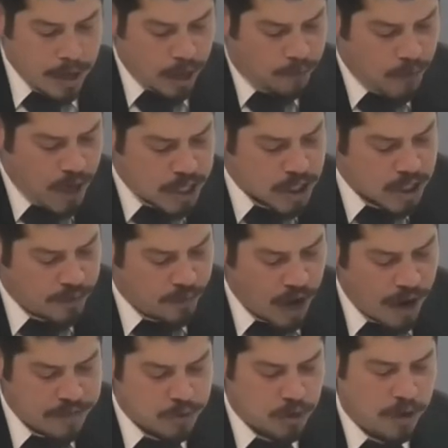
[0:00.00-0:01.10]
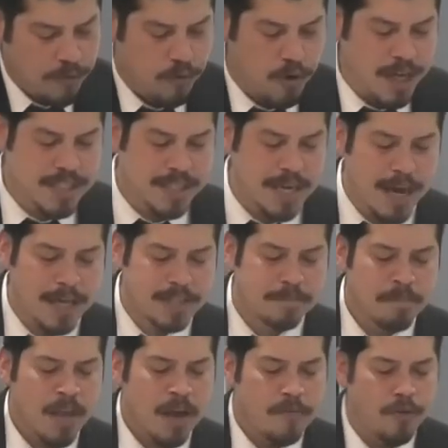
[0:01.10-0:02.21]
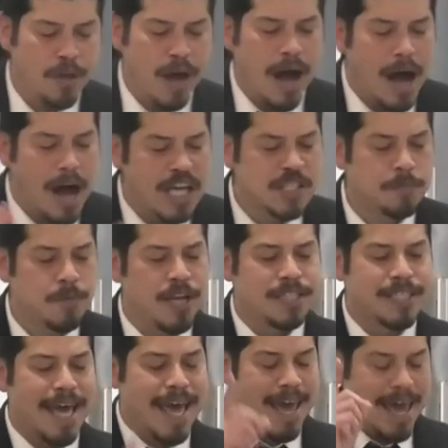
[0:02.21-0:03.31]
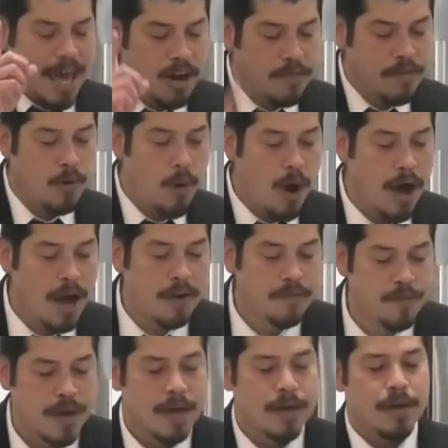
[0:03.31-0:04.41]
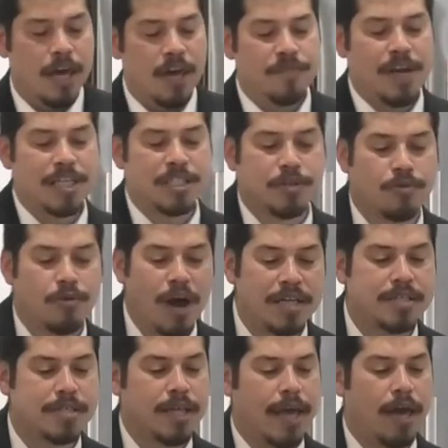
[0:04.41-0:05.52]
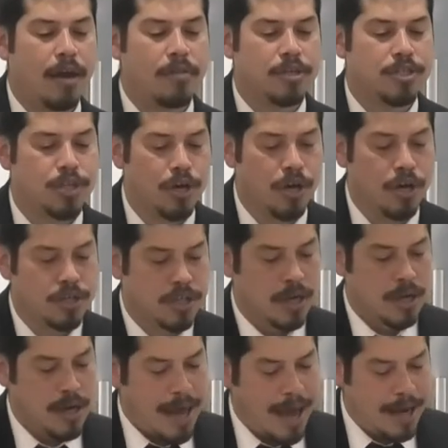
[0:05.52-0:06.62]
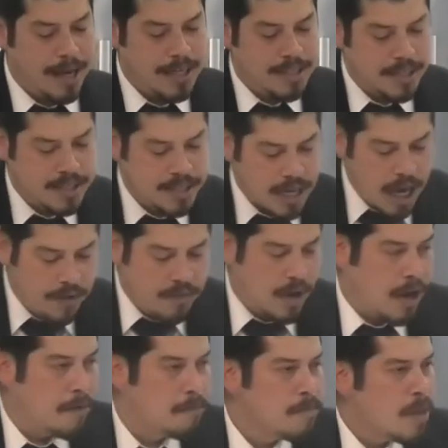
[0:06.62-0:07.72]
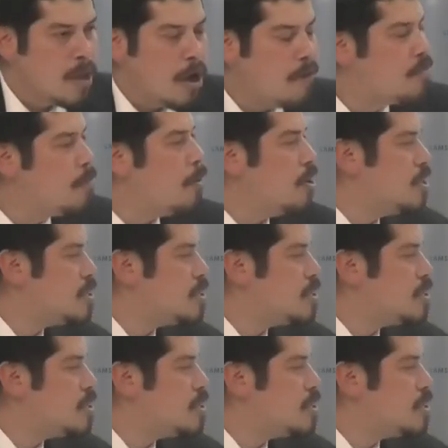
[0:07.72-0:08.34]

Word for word: Ephesians 5:23 says, "For the husband is the head of the wife, even as Christ is the head of the church, and he is the savior of the body."